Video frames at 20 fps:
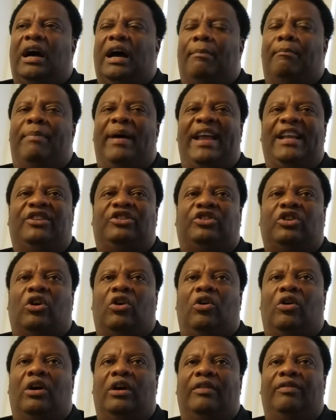based
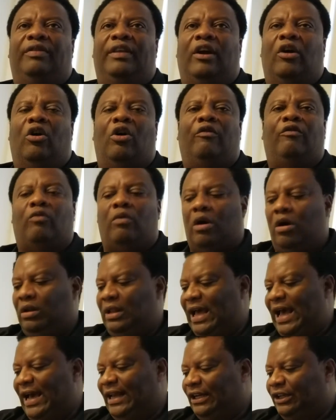on their
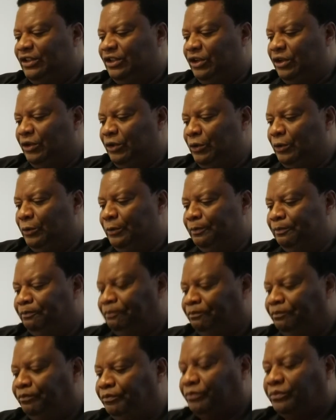overall attitude.
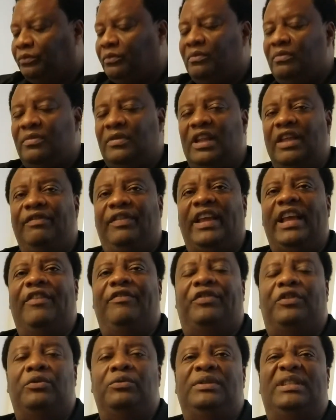The
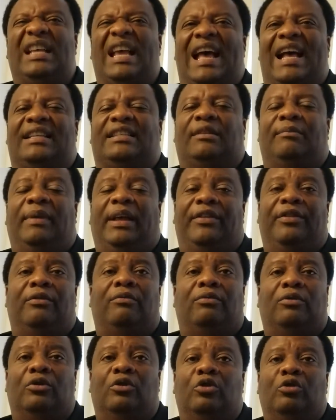enthusiasm in the
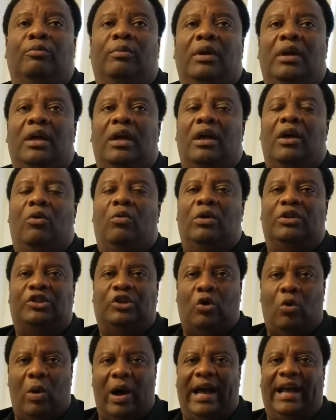room was
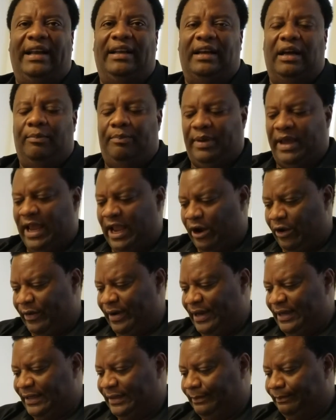quite
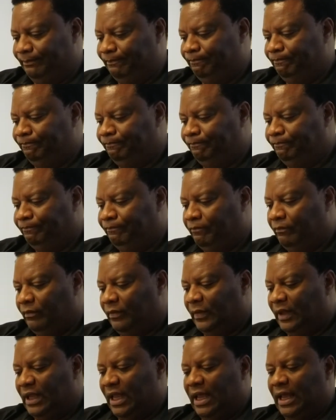apparent.
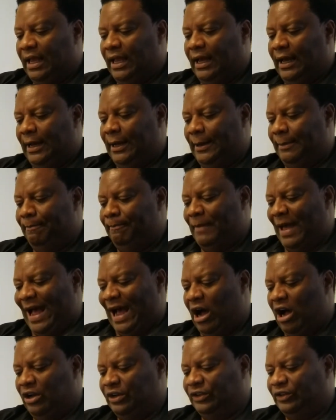I
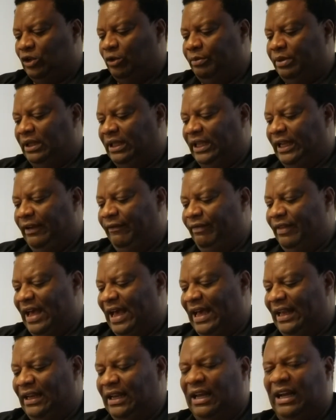also believe
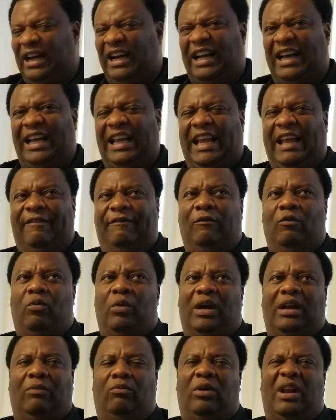that
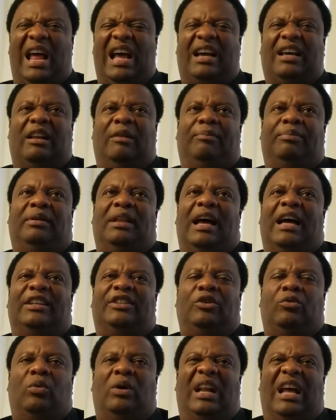what I can apply
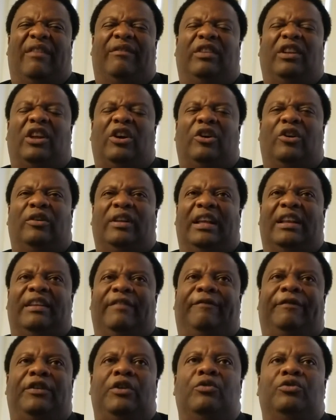to what I've learned in
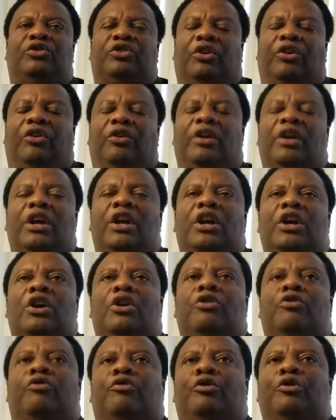future
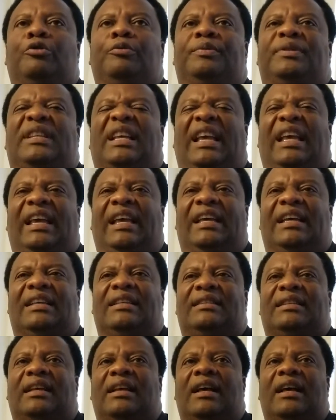groups is